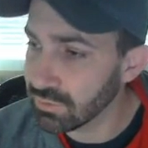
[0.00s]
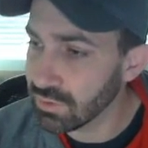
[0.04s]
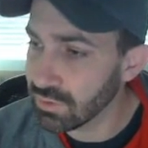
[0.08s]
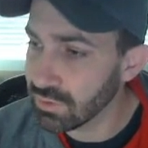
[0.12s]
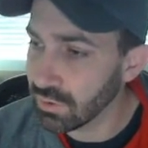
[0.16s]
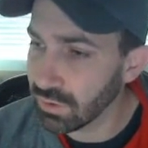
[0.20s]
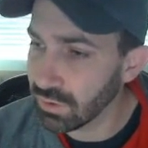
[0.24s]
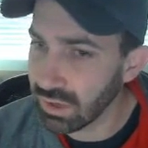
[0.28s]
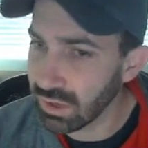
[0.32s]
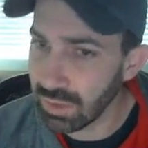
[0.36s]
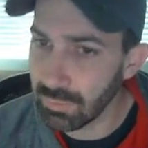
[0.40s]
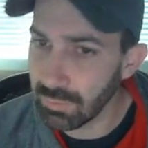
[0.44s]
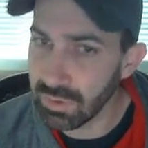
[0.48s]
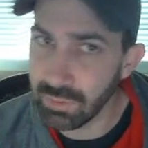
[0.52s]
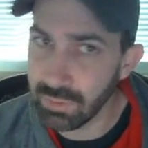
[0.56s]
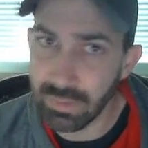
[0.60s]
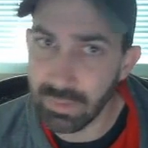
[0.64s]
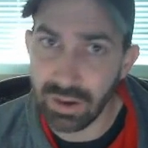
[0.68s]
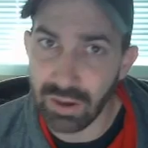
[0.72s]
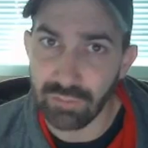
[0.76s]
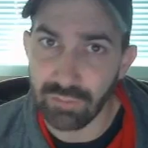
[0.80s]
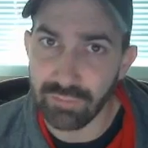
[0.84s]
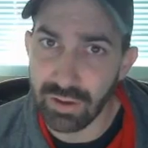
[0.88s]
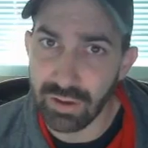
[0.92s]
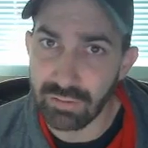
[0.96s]
So, and I'm in
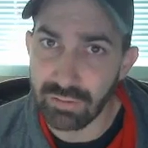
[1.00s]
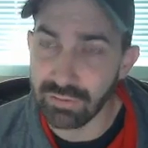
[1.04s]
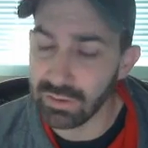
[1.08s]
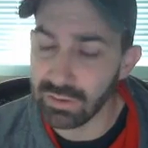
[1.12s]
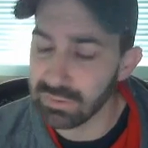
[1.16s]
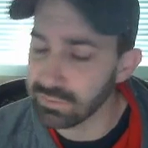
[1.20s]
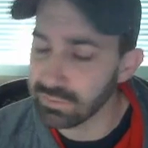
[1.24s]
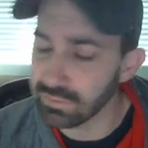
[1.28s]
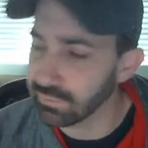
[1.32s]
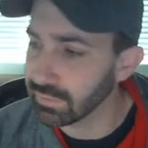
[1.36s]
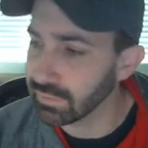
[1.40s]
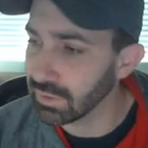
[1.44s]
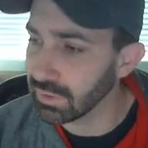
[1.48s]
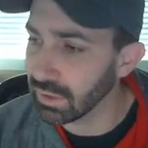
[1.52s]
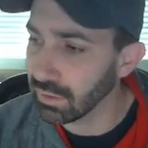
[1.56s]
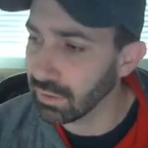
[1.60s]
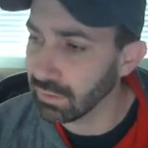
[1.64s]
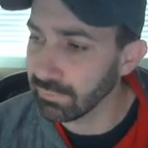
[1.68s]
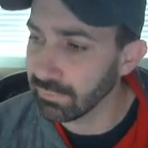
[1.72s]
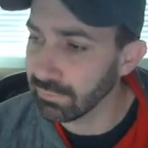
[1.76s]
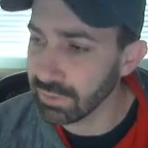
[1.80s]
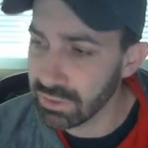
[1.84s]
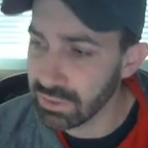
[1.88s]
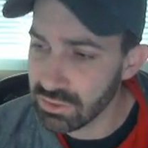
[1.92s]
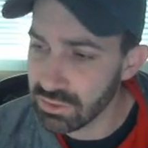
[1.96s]
about 5,000 feet
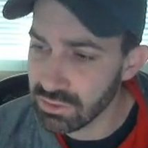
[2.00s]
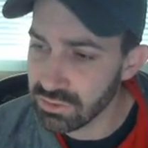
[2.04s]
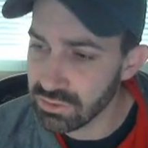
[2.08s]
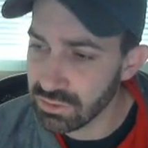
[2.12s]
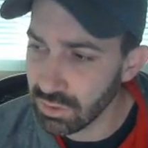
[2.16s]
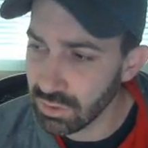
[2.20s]
elevation.